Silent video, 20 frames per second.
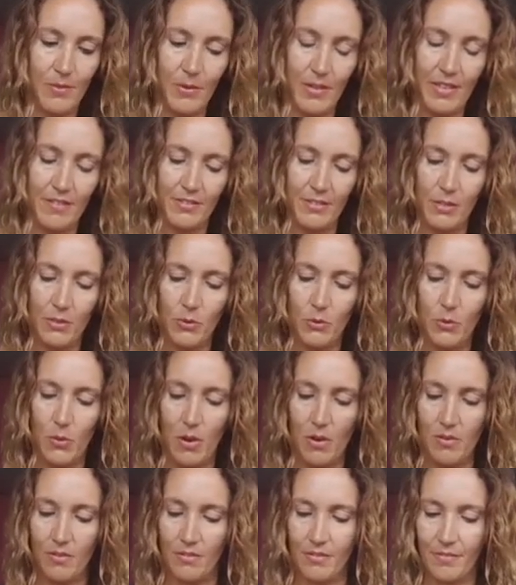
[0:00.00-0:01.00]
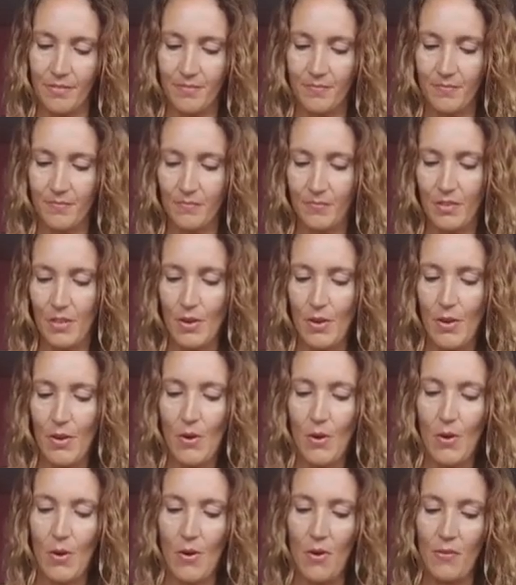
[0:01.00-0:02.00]
Because the glory,
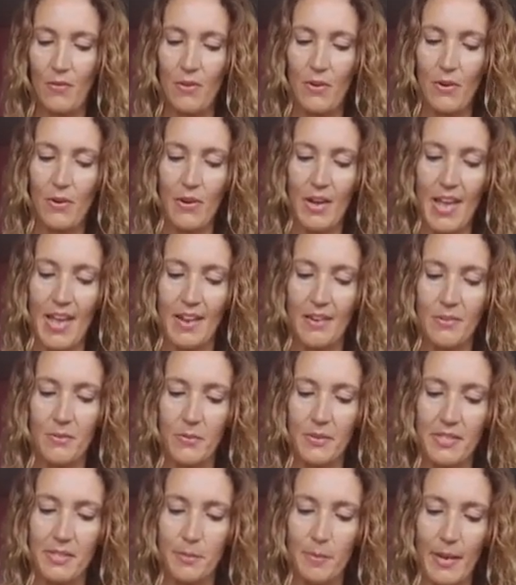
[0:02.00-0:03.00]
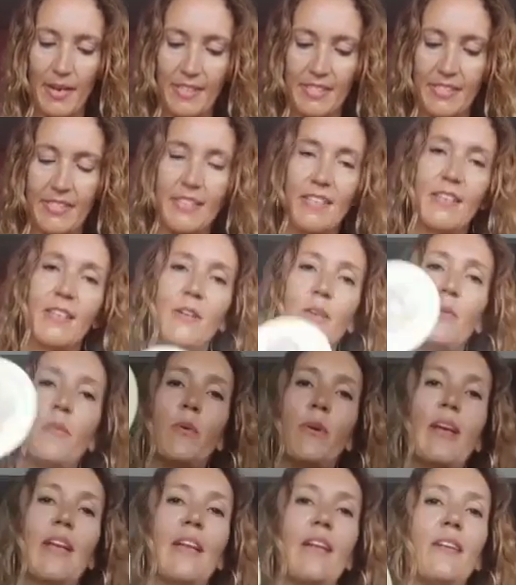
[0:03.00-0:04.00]
honor and respect
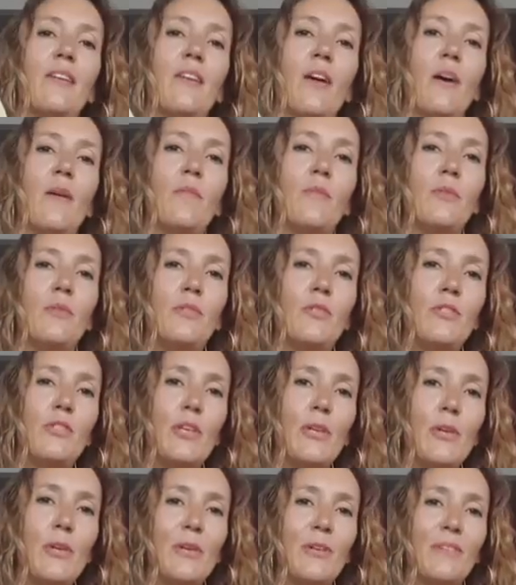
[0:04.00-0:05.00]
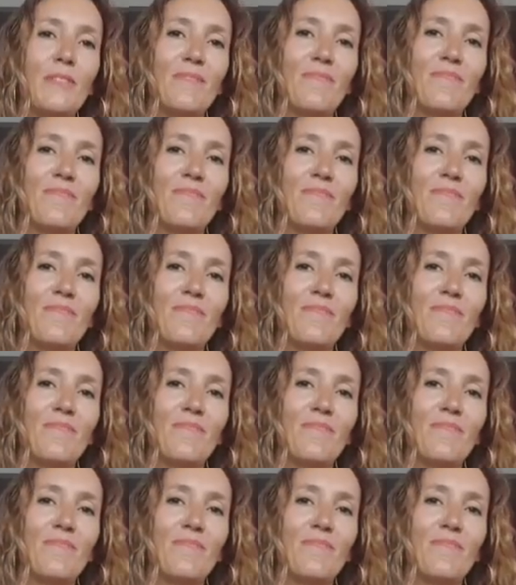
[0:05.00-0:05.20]
will come to you.